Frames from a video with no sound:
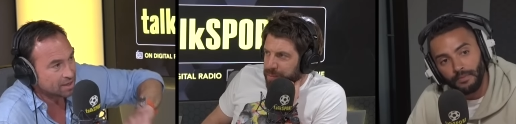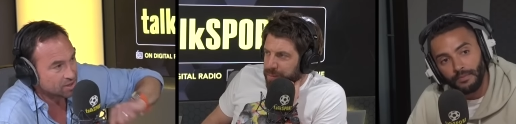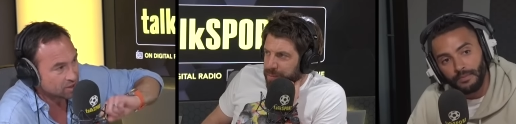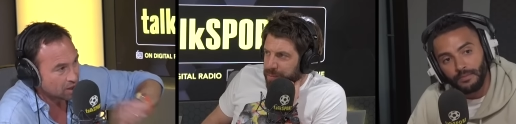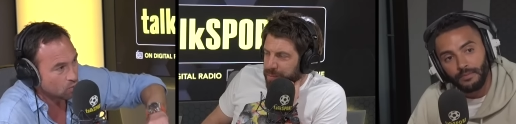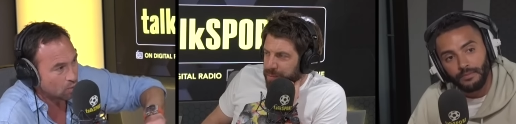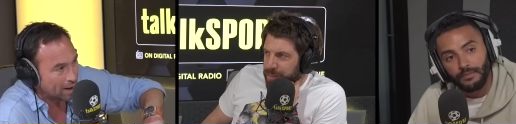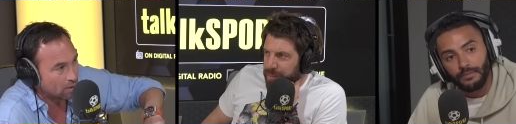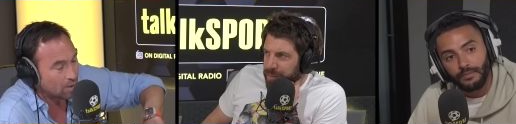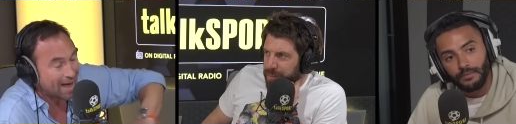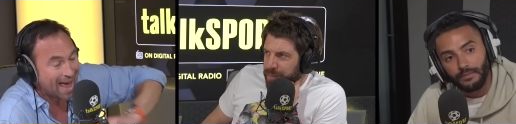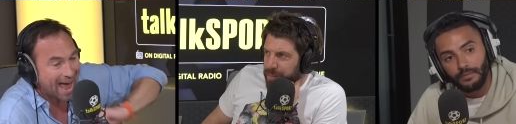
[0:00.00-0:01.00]
Speaker 1: and so
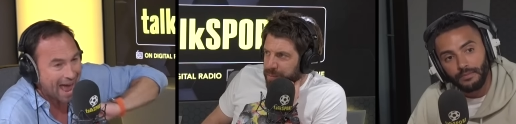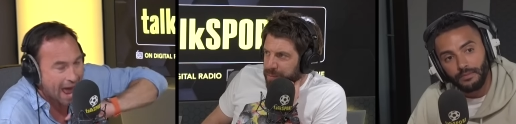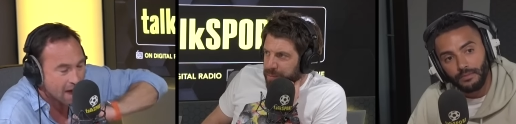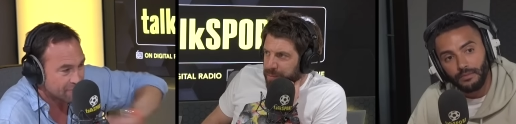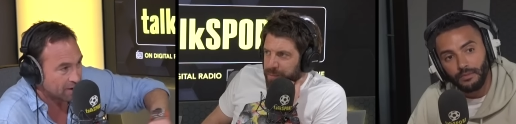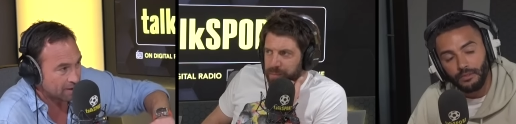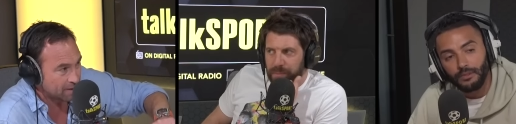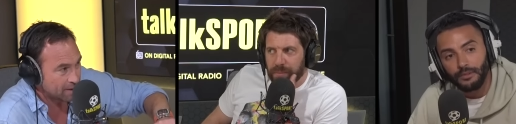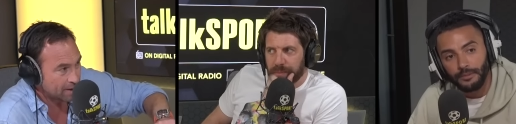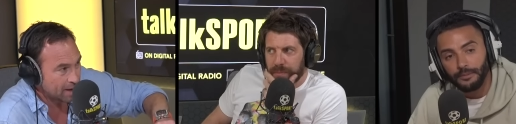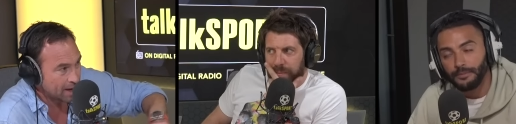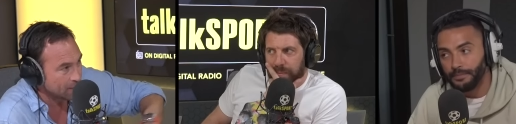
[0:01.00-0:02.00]
well ever
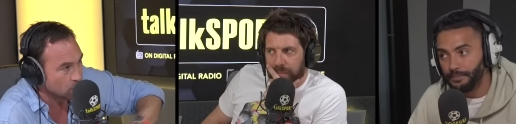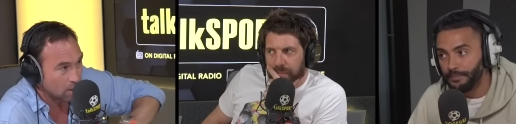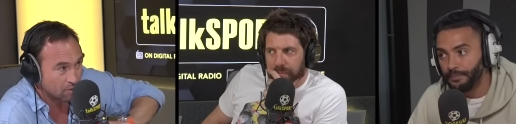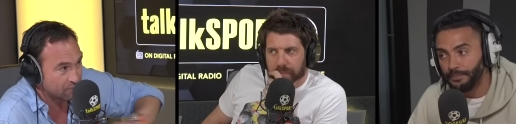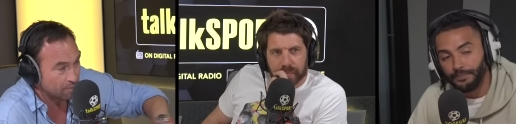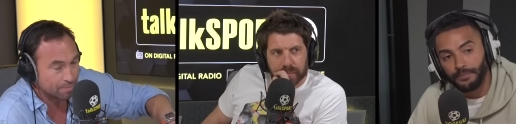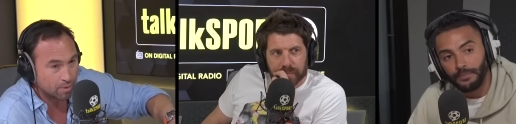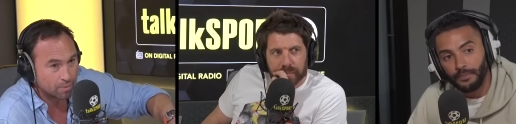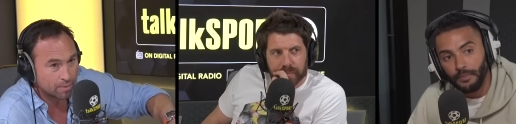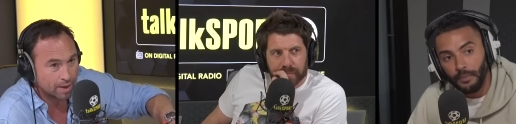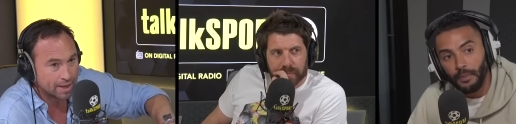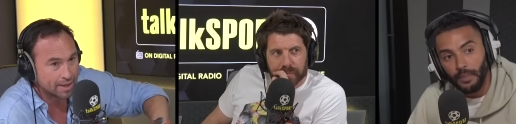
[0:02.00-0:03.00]
in world football.
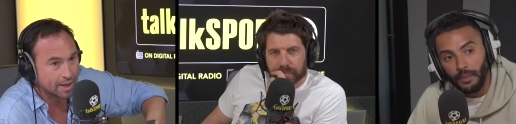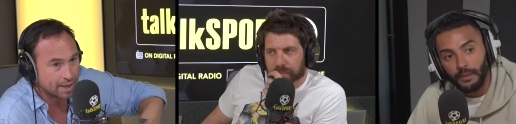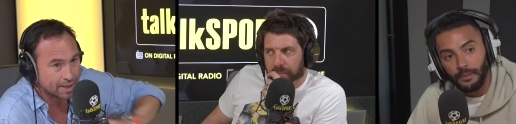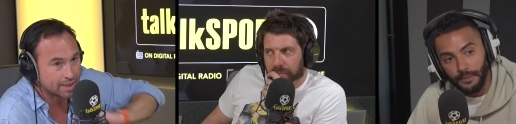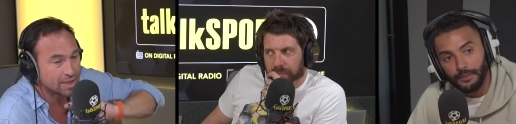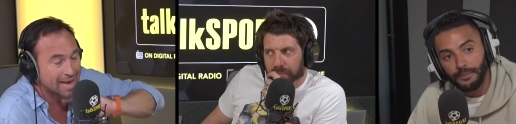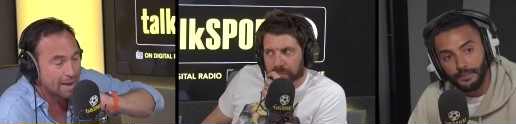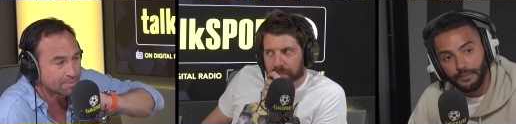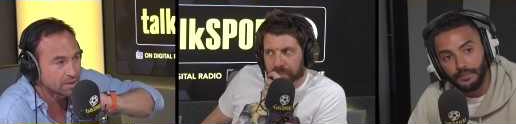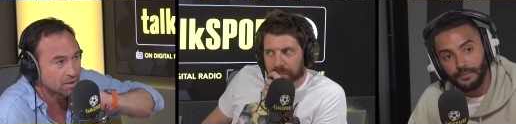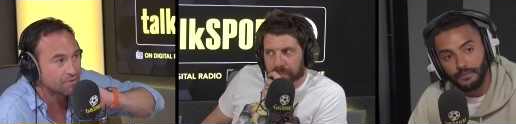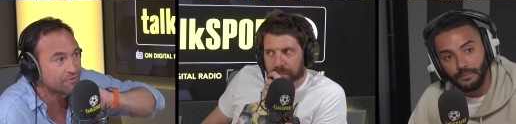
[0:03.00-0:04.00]
He he is an
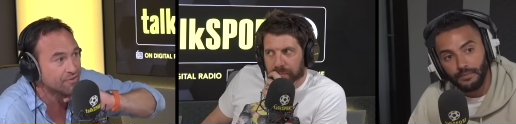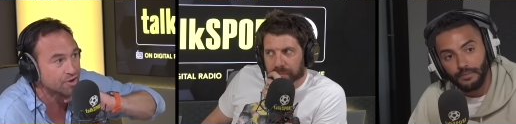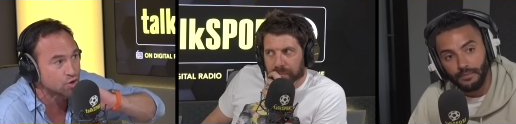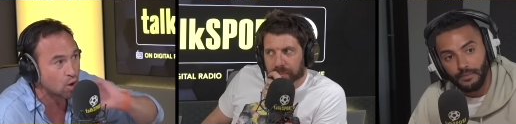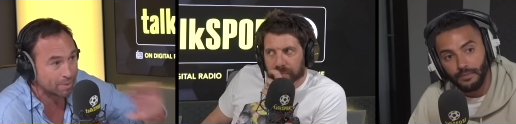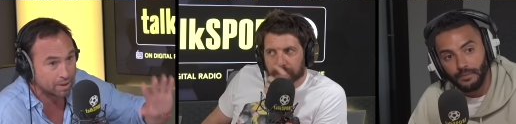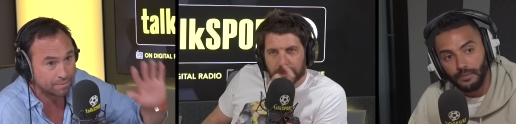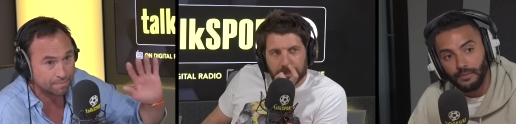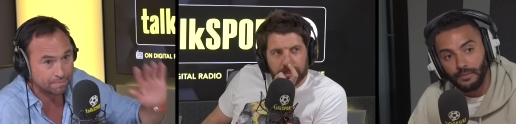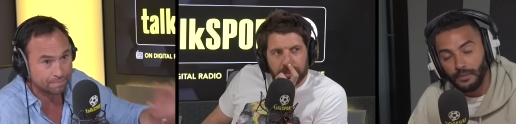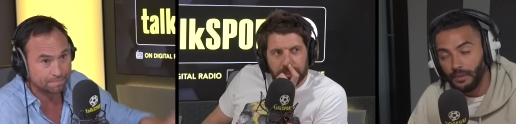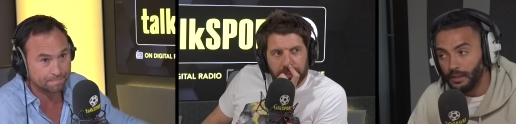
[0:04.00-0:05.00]
absolute phenomenon.
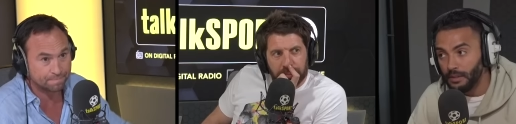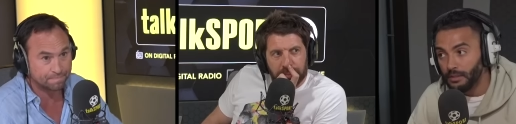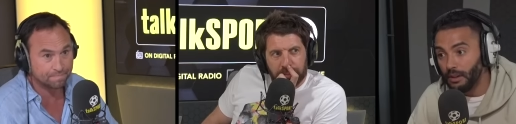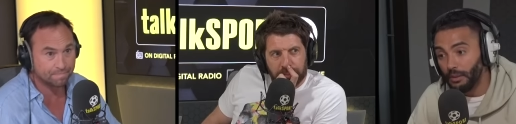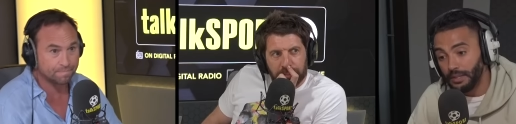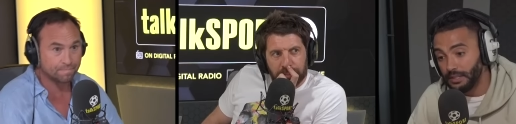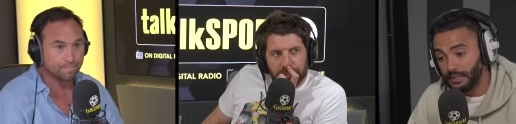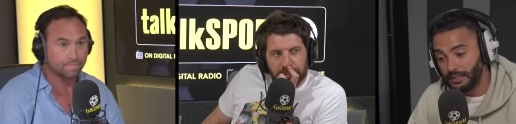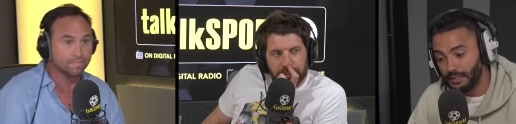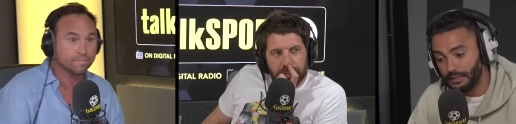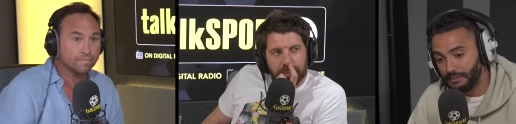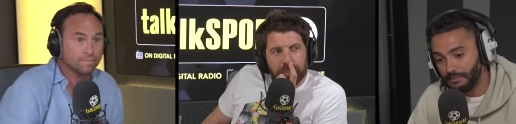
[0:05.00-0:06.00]
Mm.
Speaker 2: No, he is.
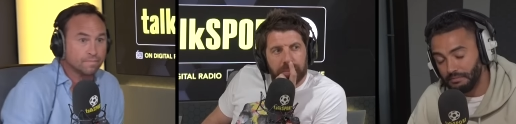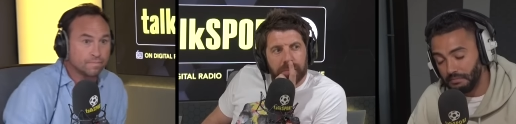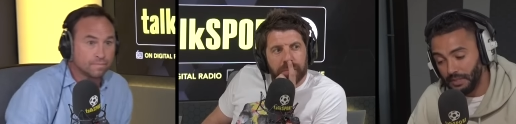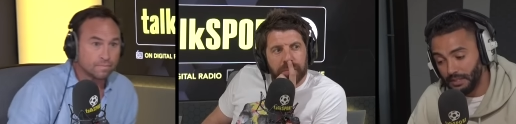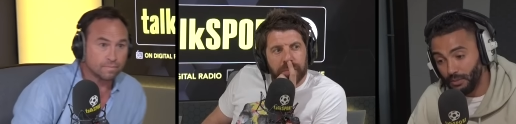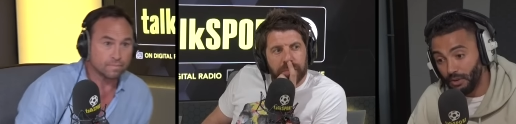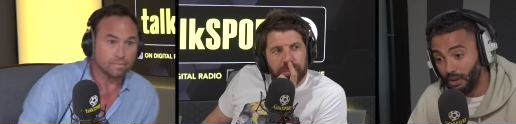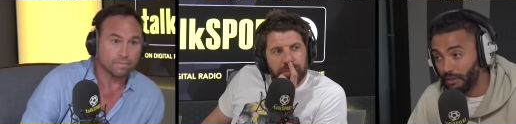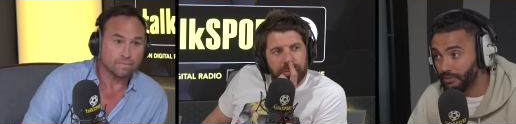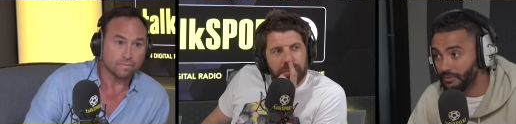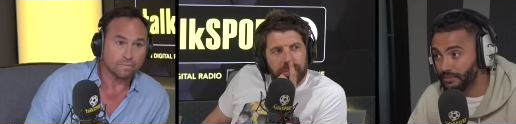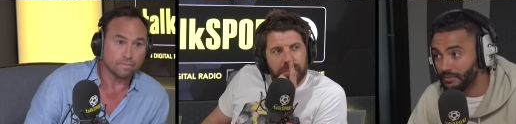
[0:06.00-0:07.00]
He's a, he's one
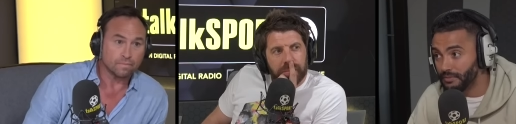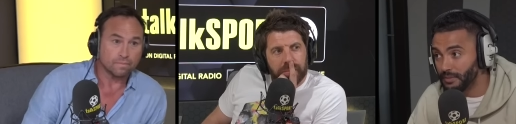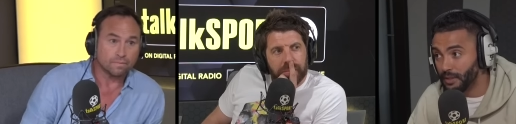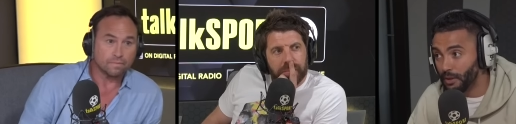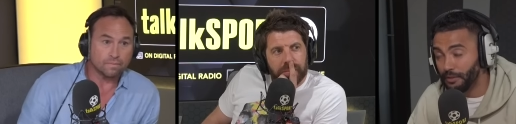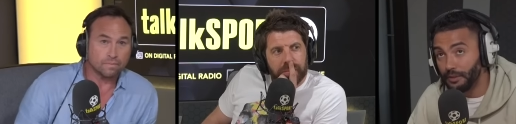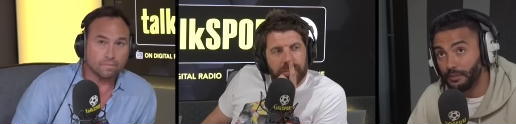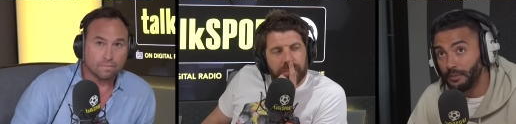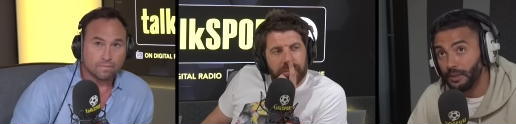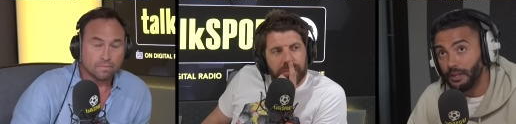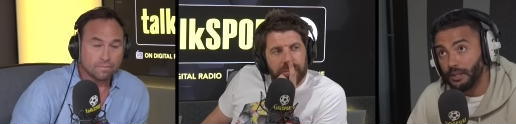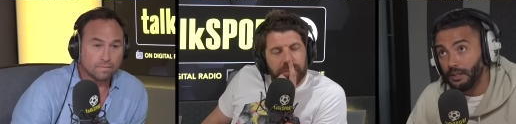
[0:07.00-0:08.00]
off. You know, if you
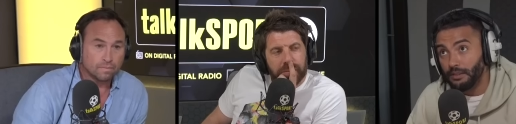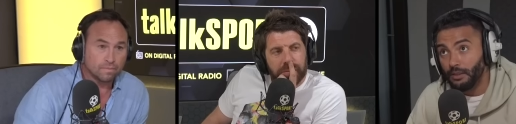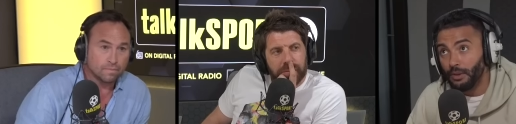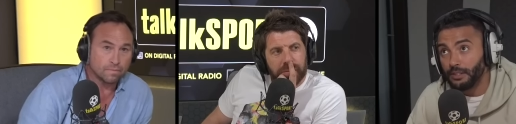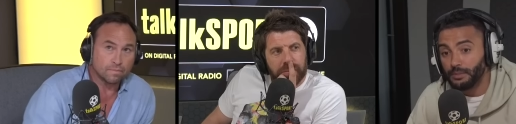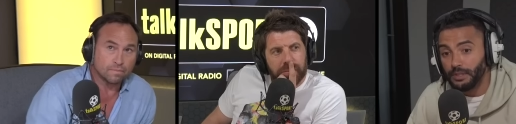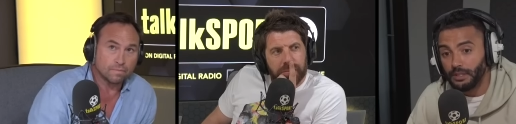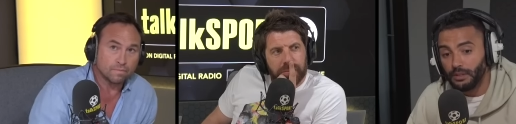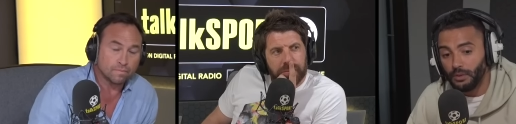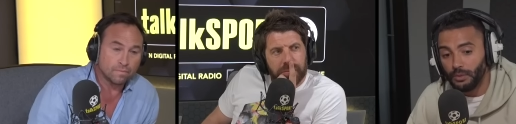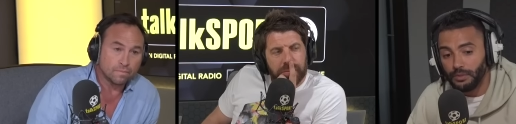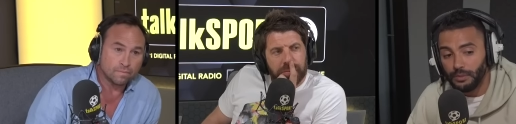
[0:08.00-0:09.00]
you ask me,
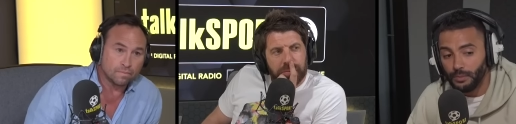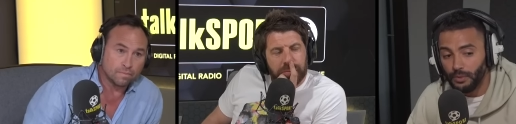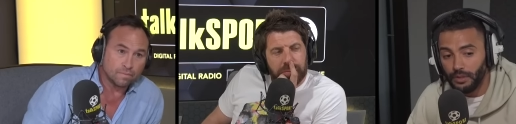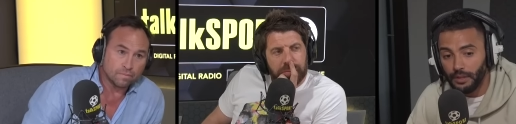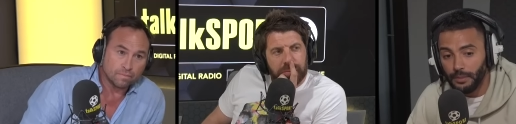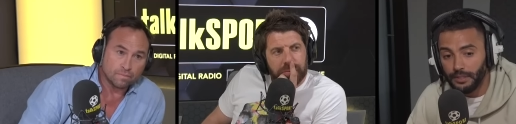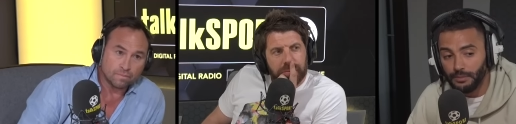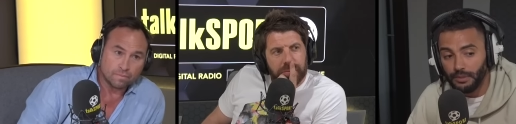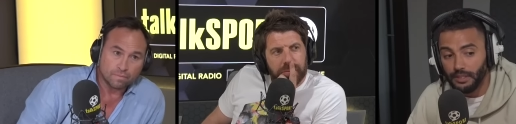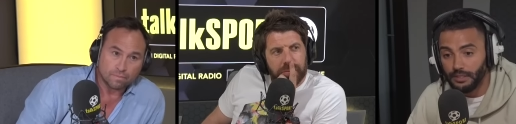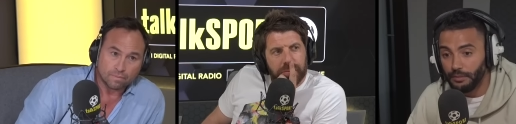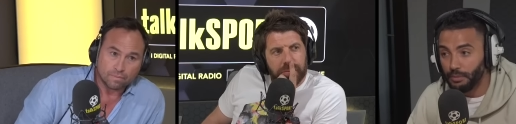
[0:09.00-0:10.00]
you know, he's one of the best
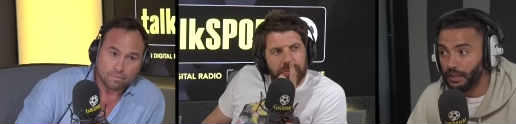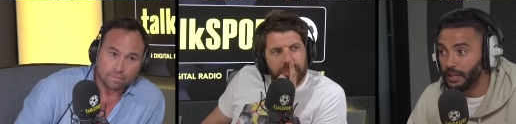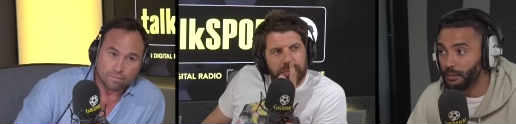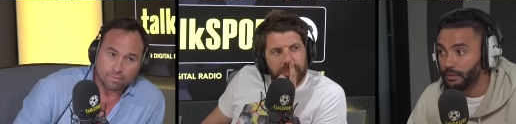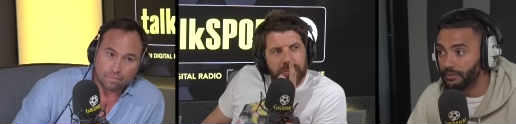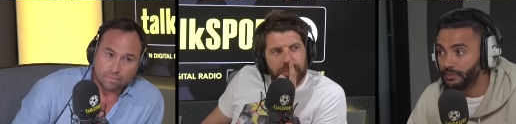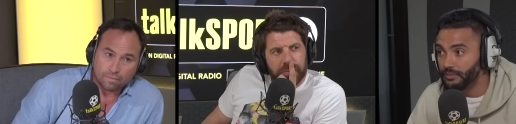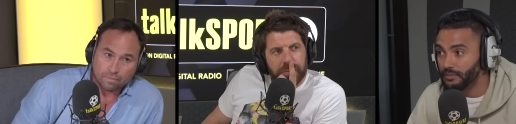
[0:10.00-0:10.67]
players I've played with,